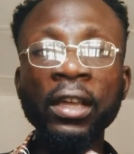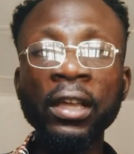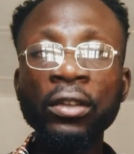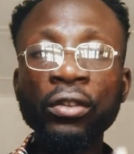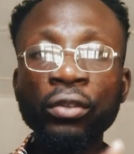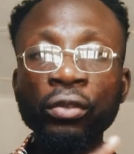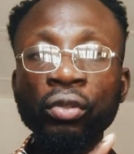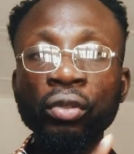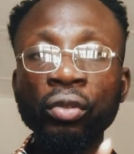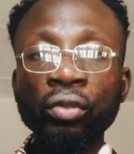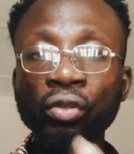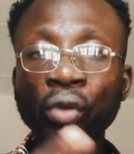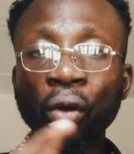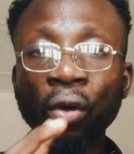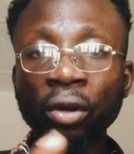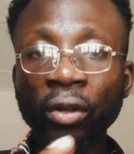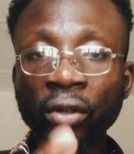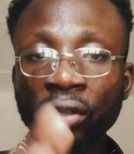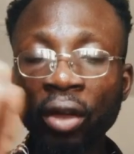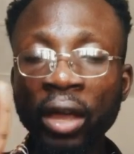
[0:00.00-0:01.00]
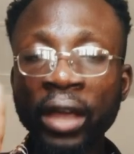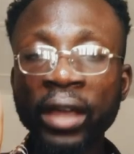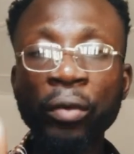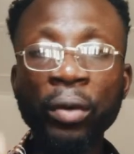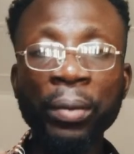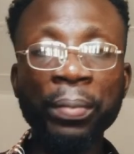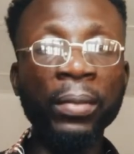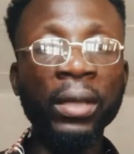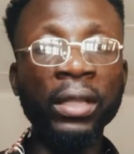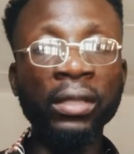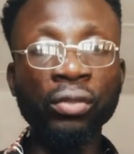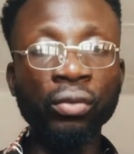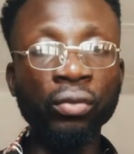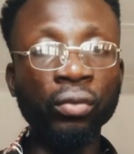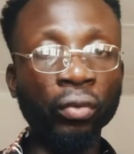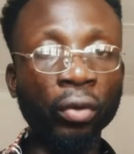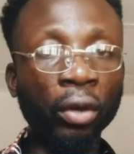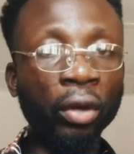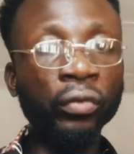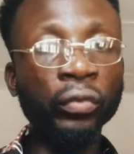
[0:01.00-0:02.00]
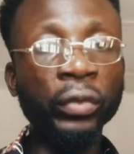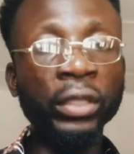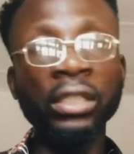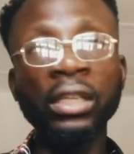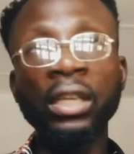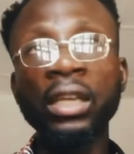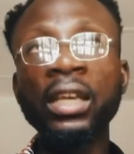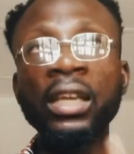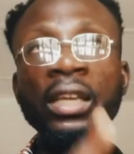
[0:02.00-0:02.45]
you should turn on your equipment to run with